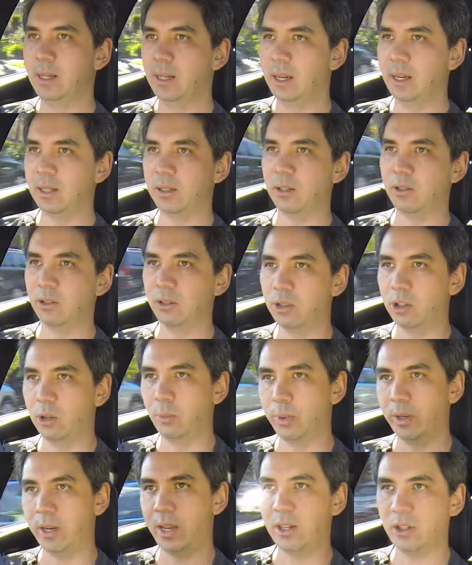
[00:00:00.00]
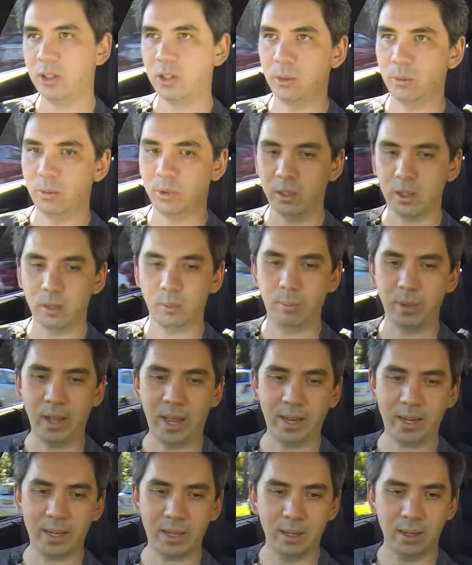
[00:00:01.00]
it's a good combination with the
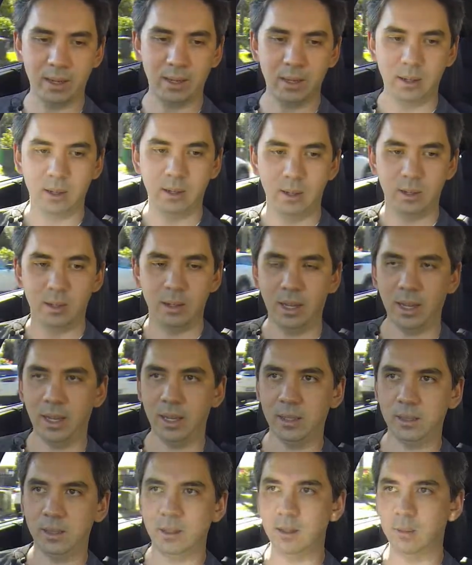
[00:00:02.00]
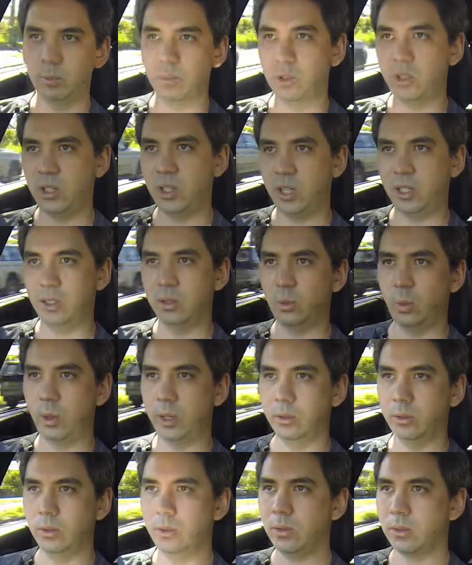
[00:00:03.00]
black and machined
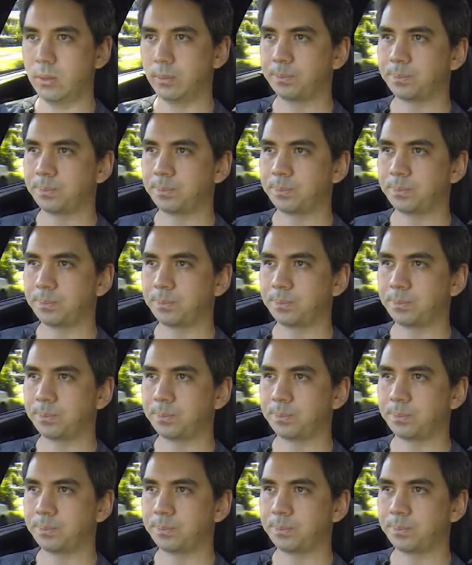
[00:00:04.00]
wheels.